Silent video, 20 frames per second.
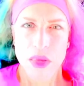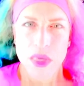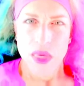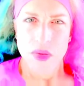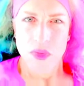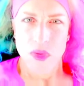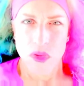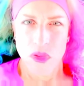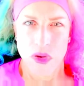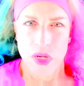
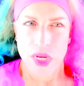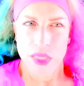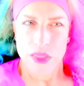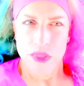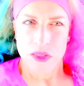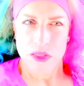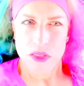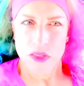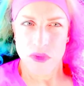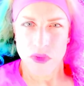if you look at the
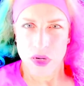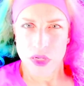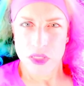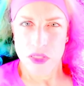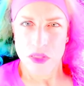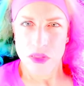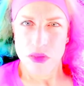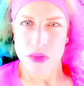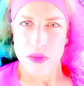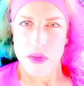
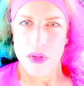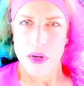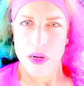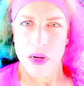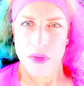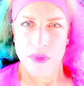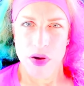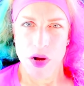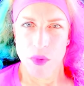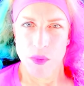structure
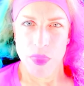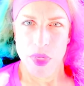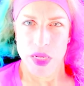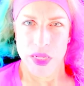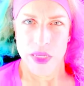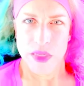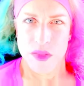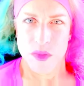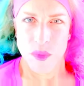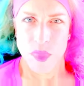of how
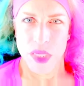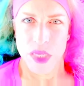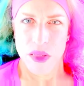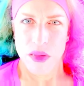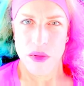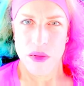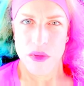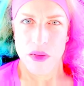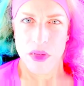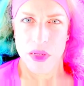meaning is
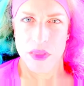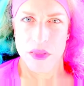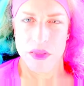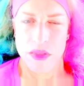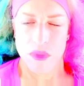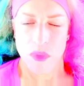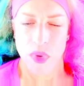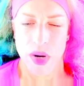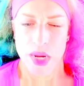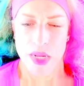built, it's
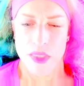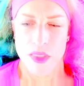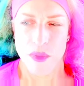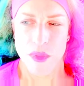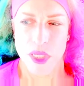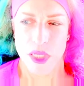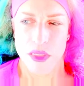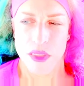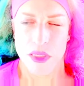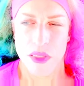the way it's
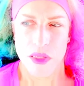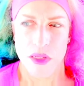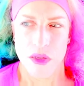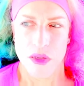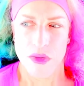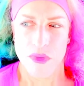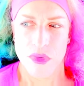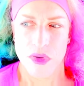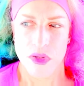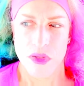built in the
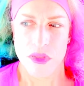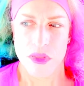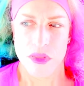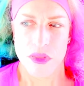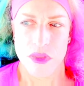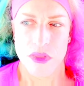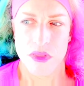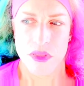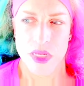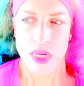
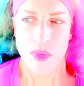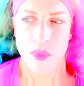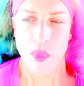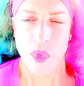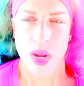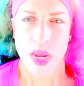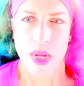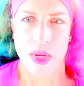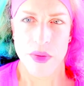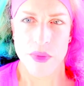universe, same way.